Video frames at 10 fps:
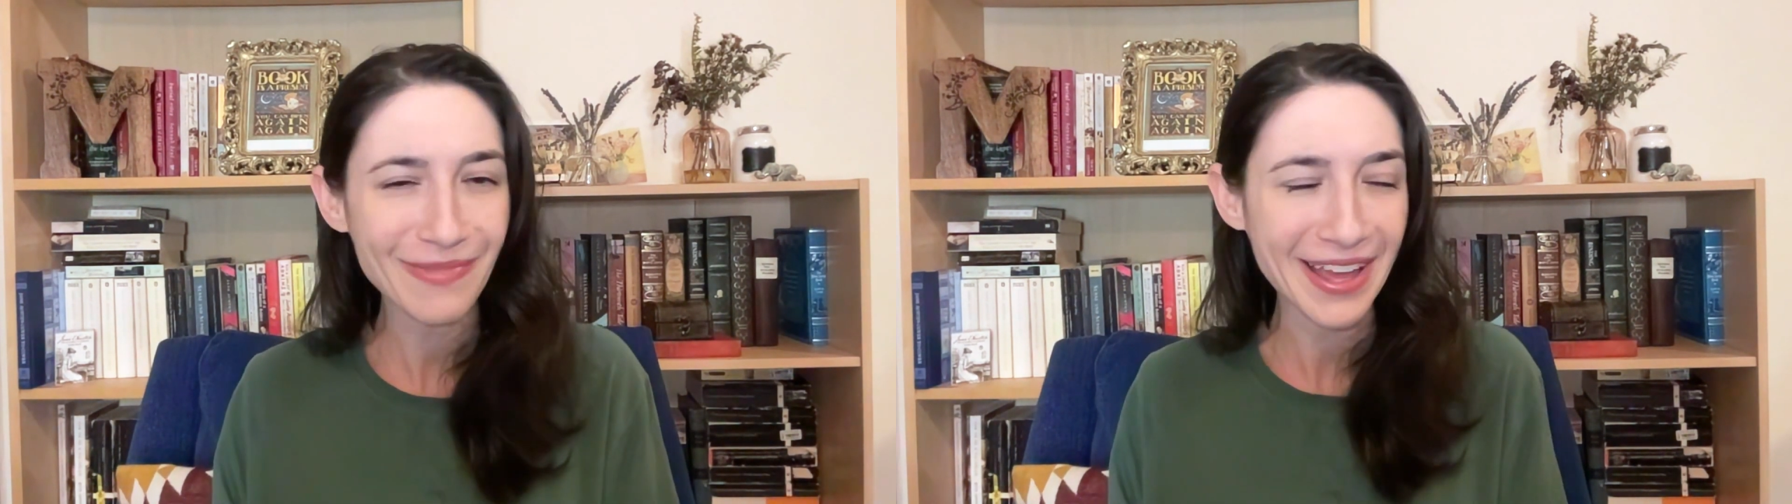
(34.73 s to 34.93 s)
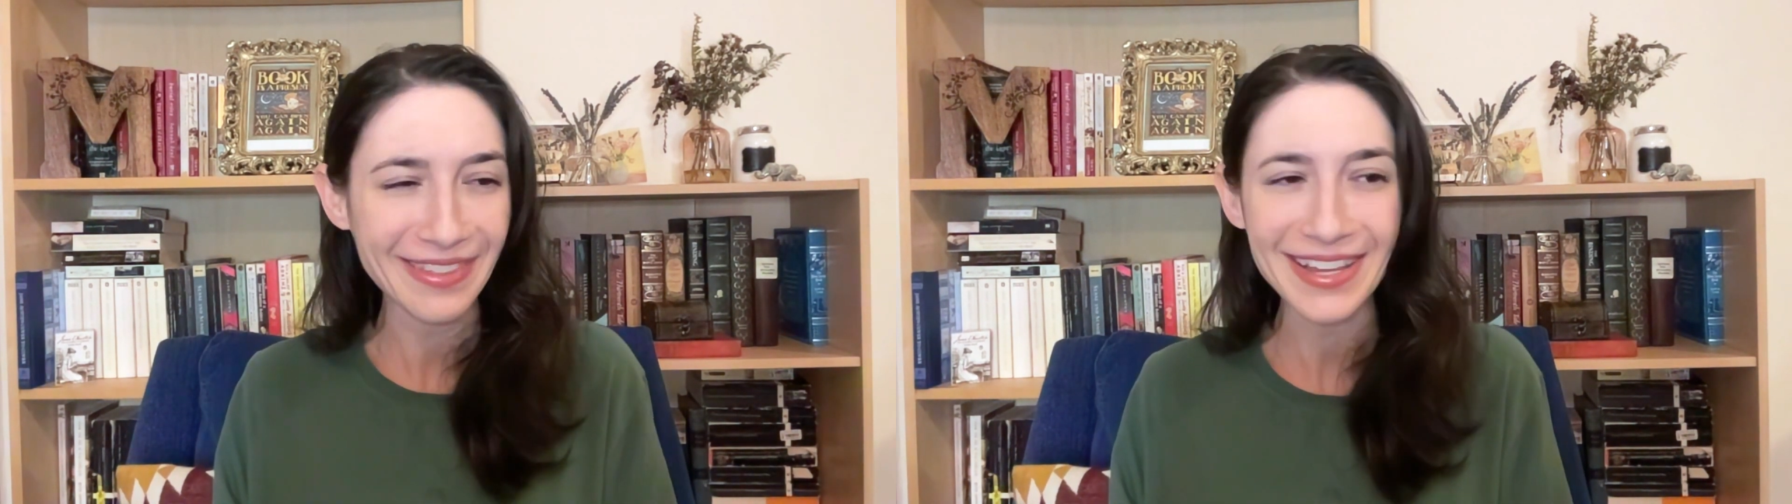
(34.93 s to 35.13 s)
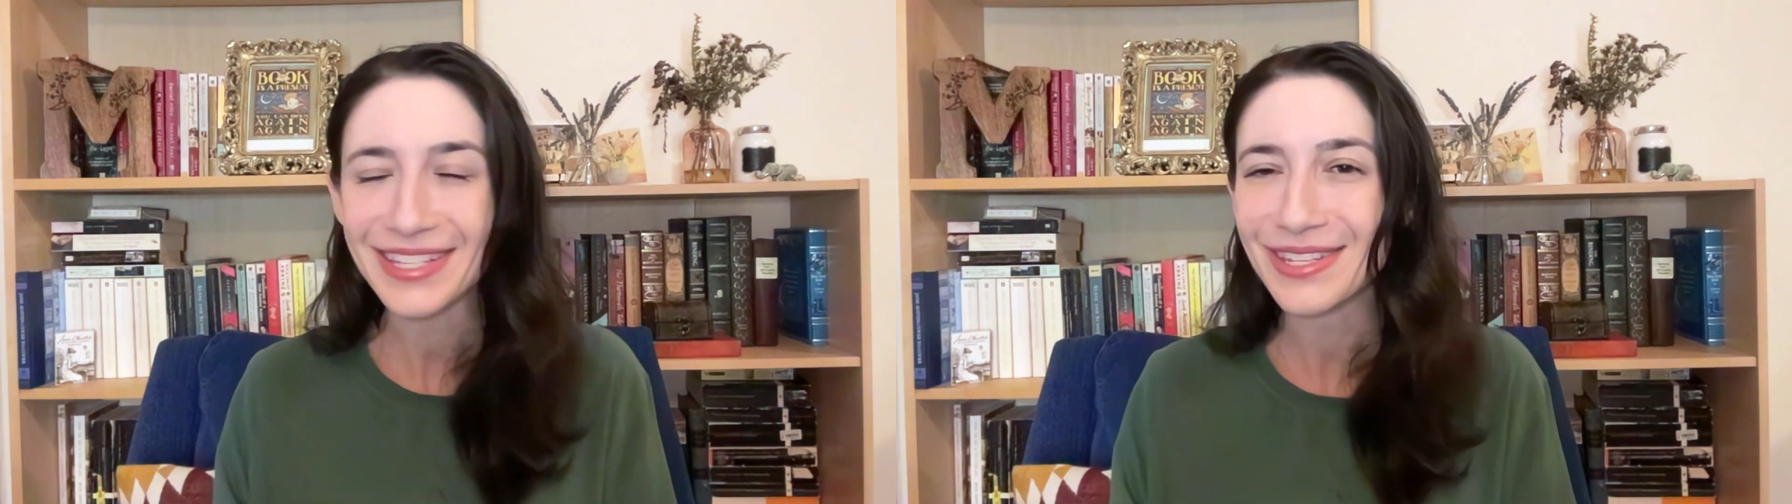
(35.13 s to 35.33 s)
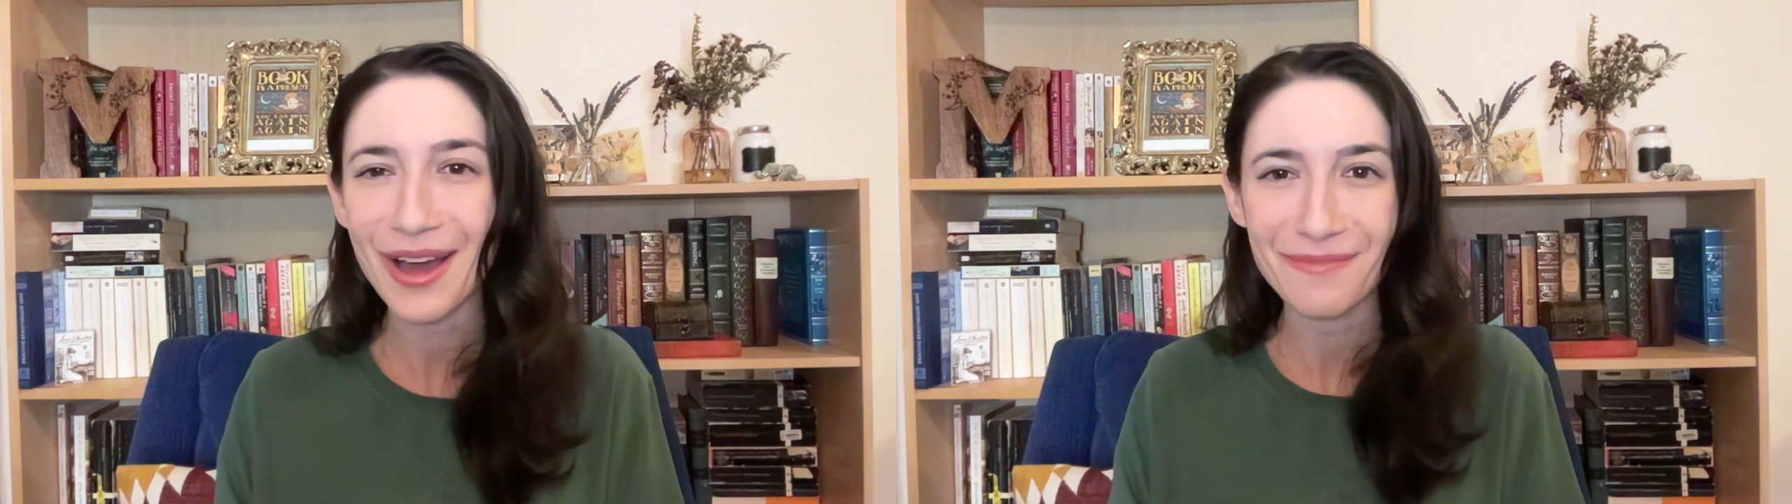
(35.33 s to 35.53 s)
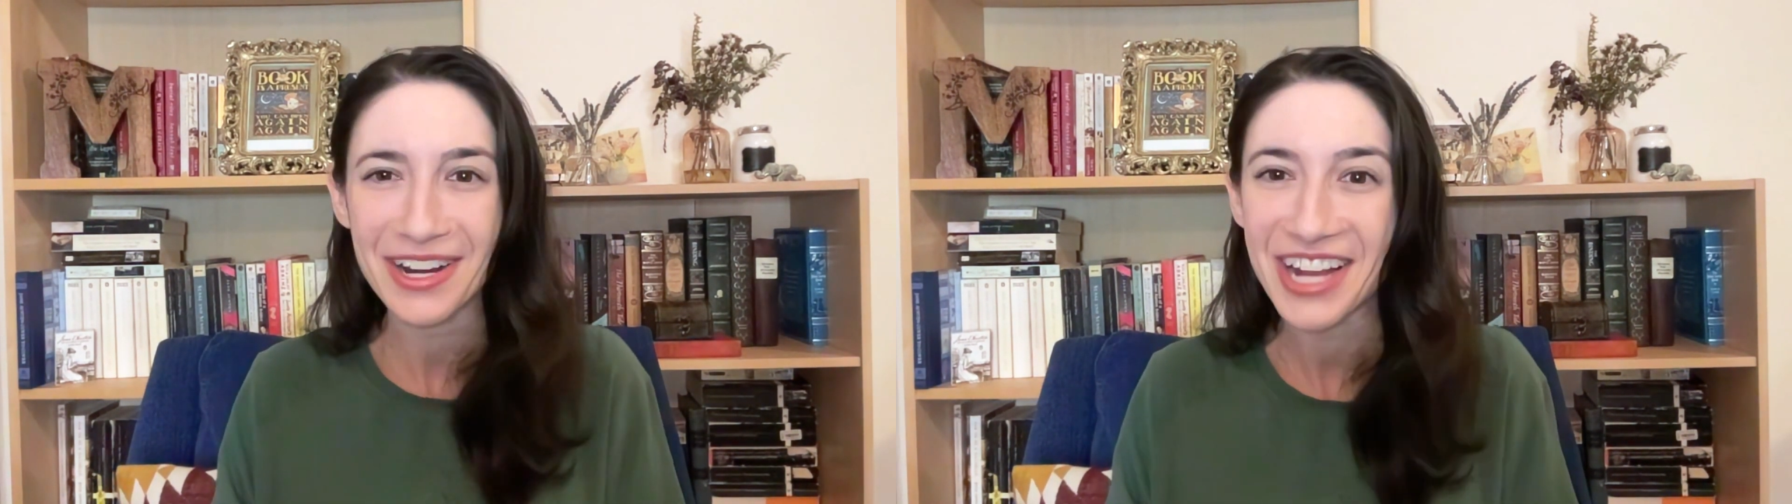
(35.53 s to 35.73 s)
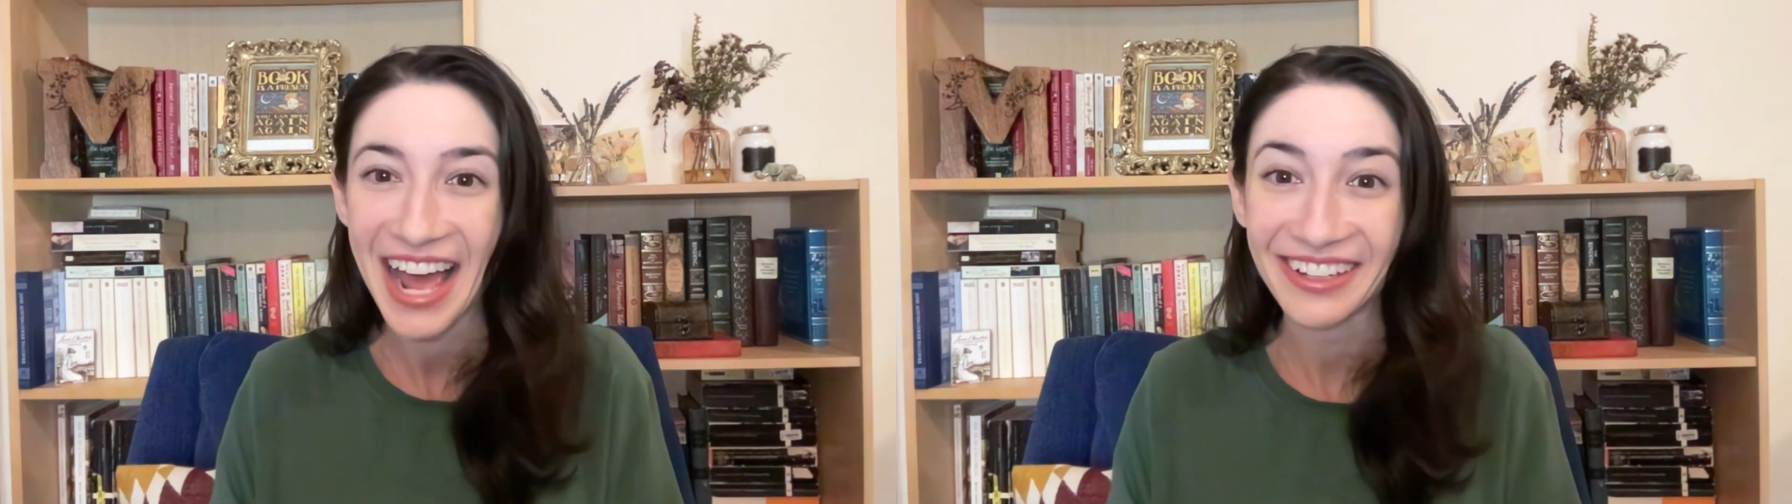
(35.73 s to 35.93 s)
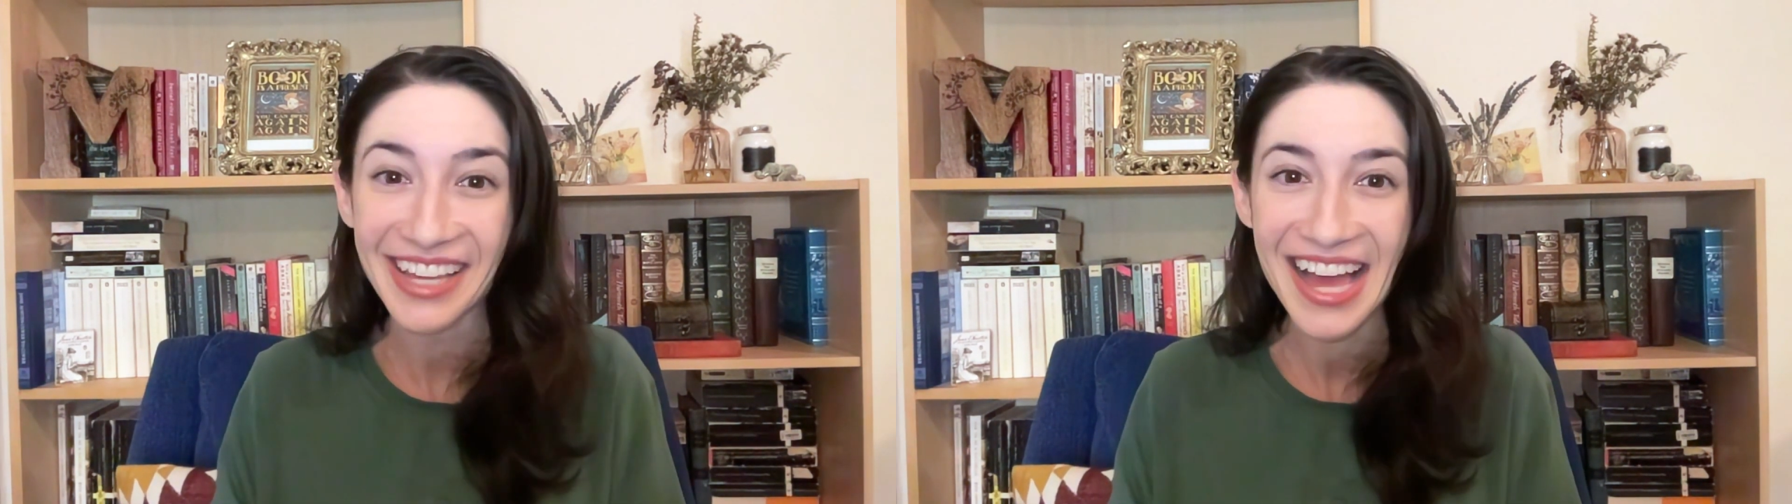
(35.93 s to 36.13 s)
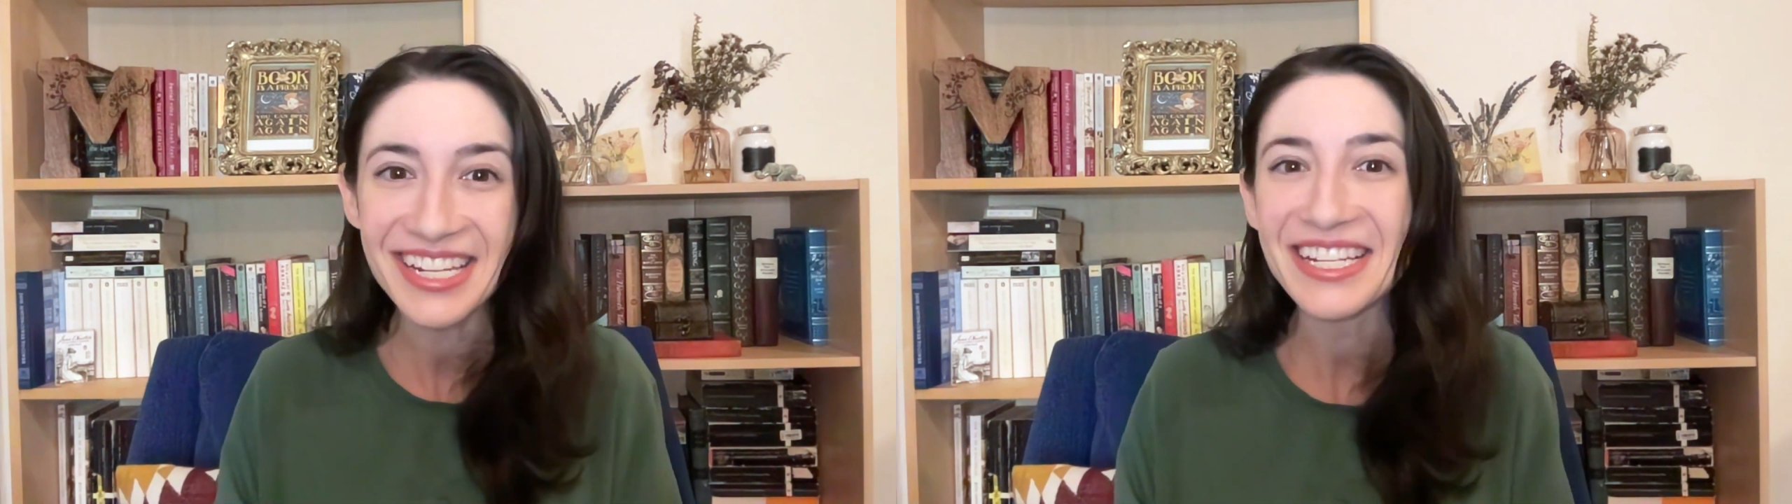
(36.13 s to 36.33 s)
like this on my channel
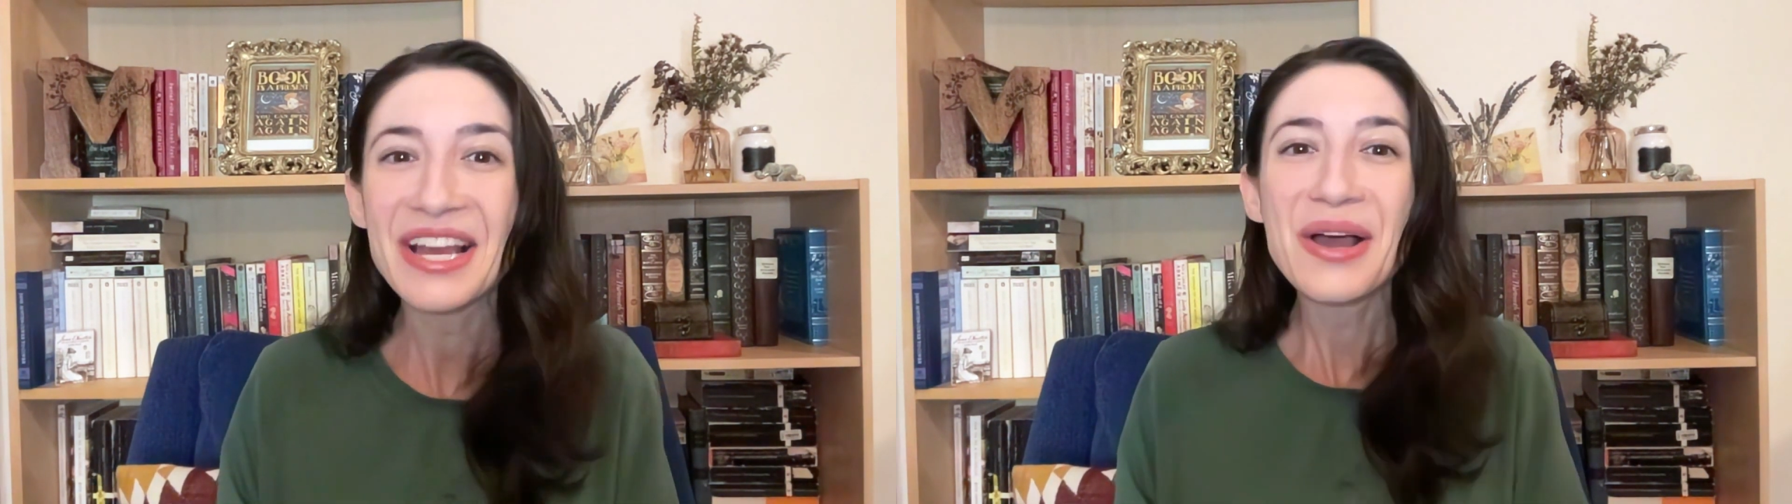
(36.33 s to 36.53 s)
yet,